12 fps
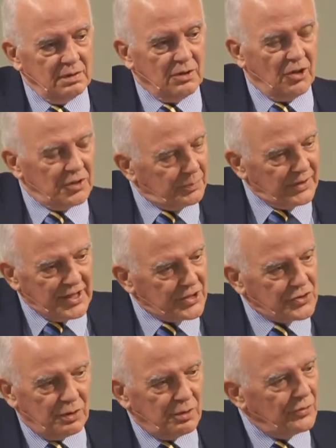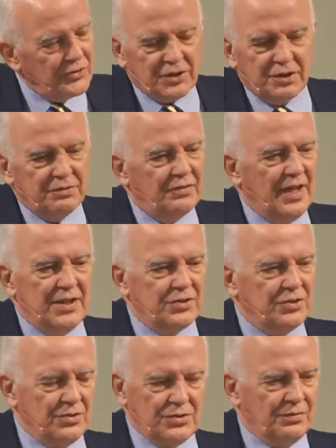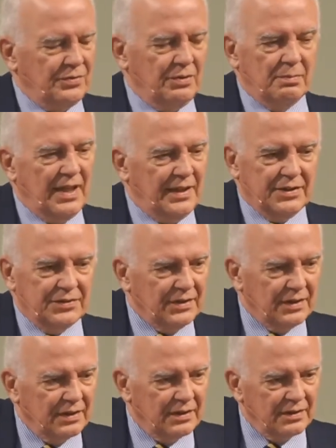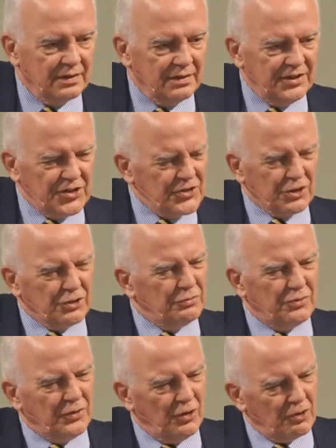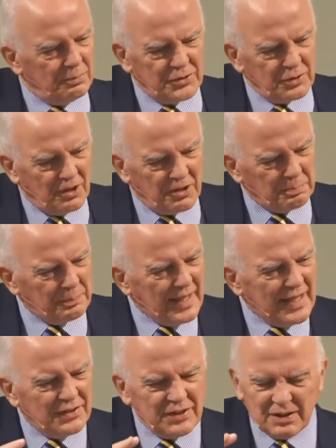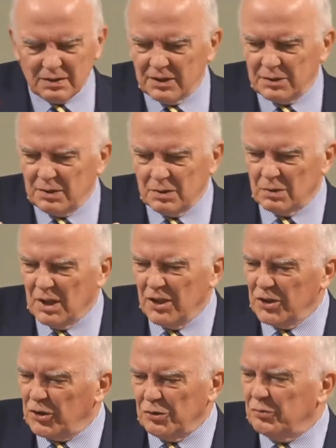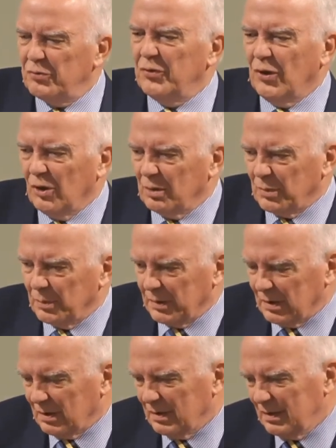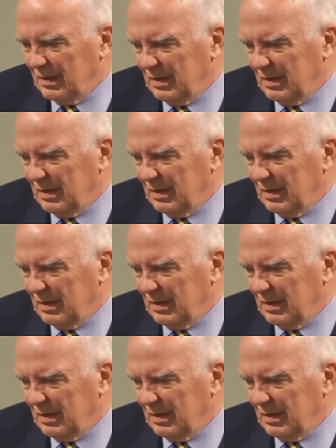God breaks all the conventions of humanity. He doesn't conform to our petty little conformable